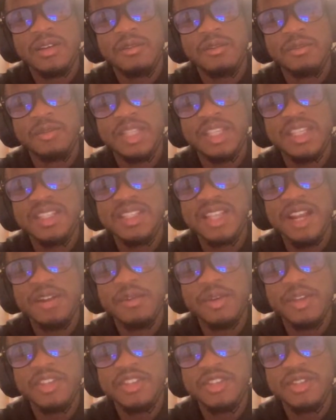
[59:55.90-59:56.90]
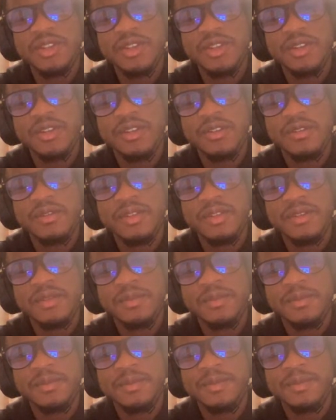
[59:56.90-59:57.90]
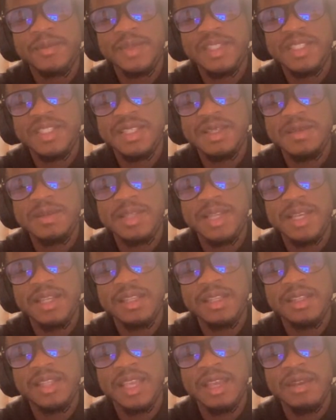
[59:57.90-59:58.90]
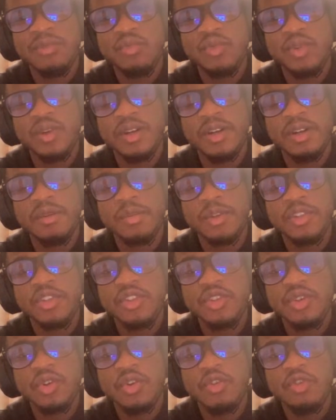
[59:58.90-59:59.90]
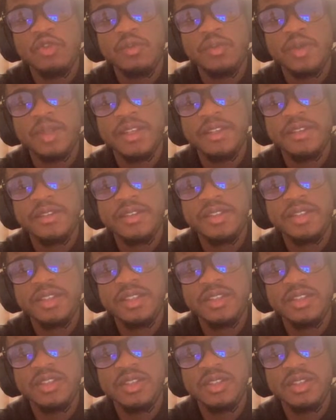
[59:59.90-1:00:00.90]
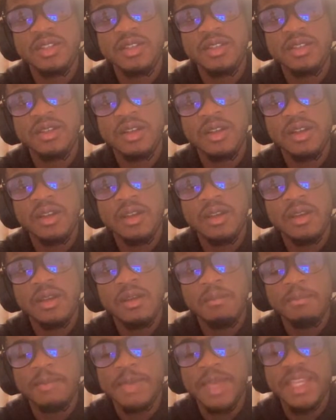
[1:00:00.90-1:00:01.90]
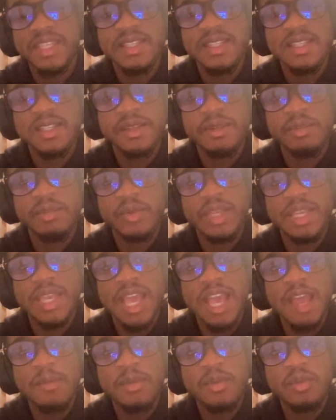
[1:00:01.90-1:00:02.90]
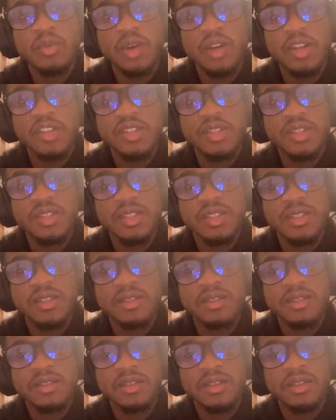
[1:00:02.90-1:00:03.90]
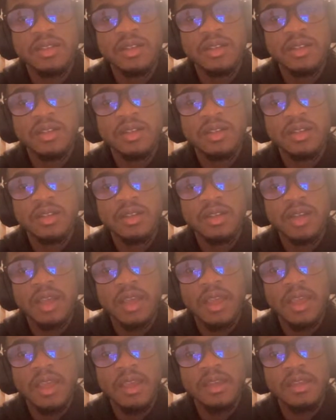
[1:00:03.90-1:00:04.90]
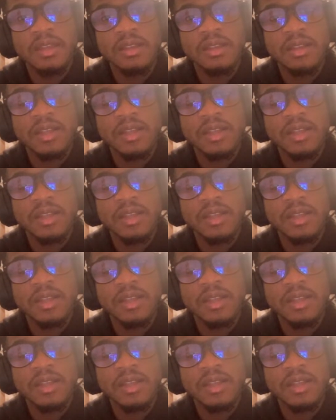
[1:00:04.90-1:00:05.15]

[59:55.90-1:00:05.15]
This direction they're going seems like they want a bunch of old players to just basically rehab in Washington, and